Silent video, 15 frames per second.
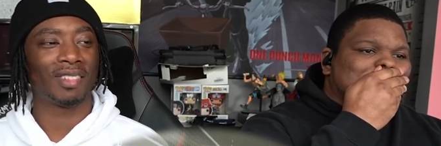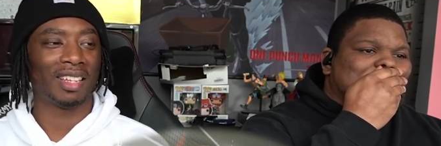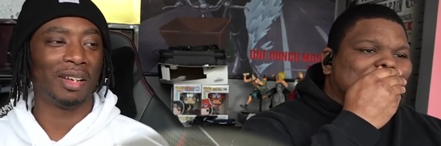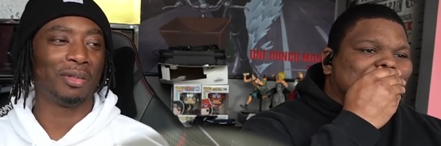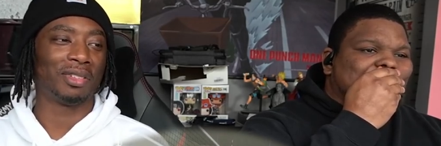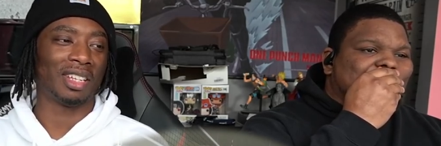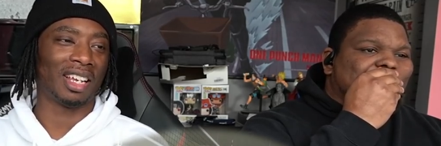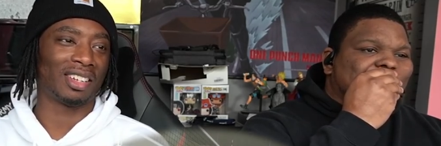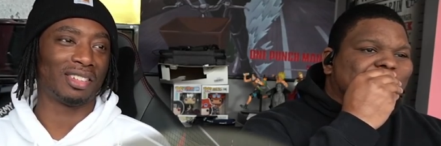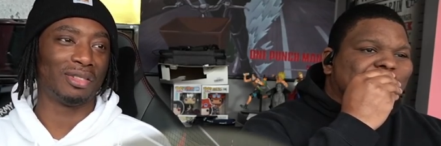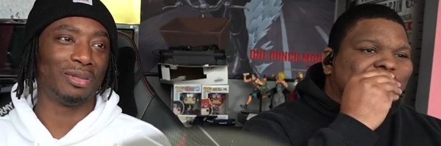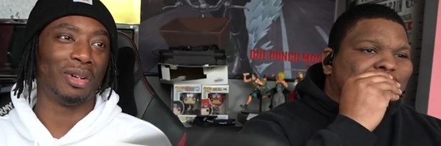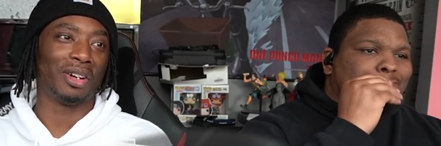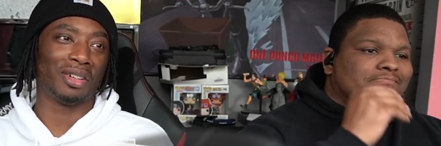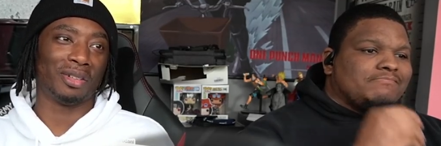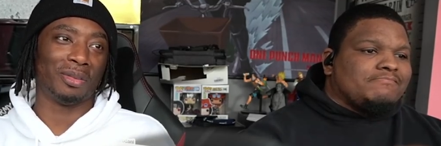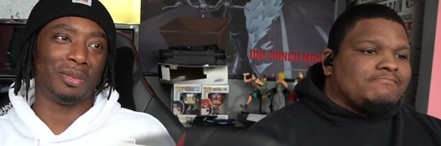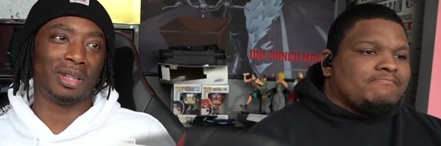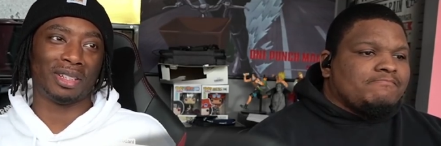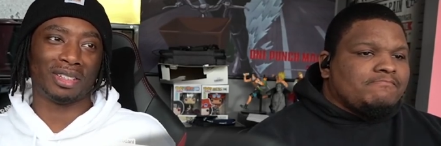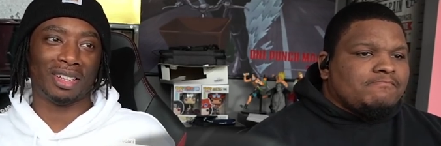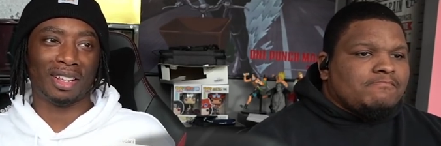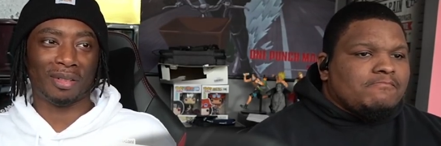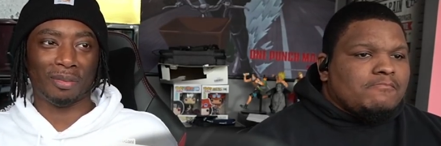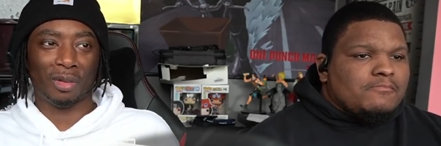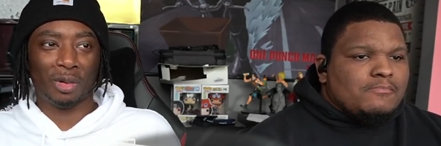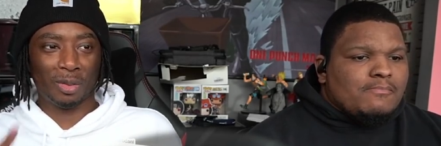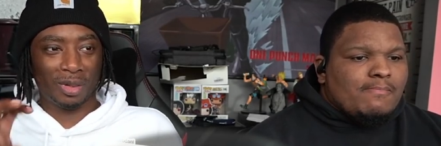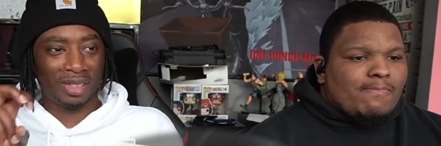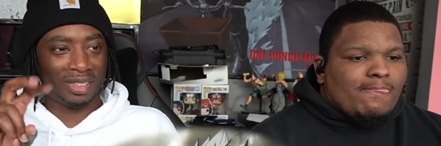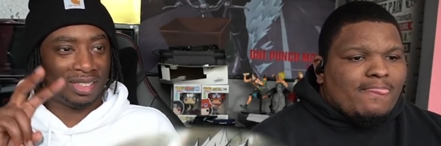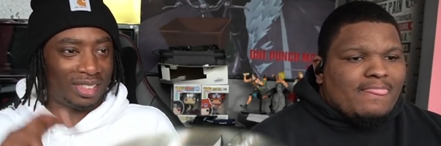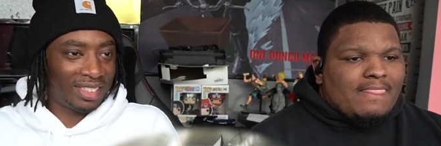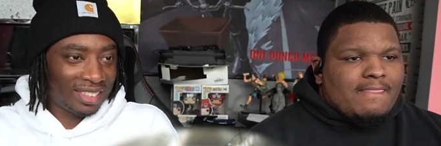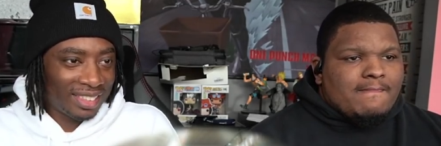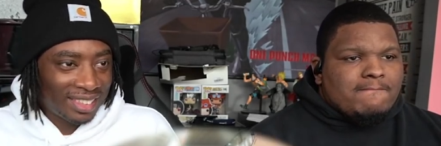Speaker 1: that was actually one of the best like moments.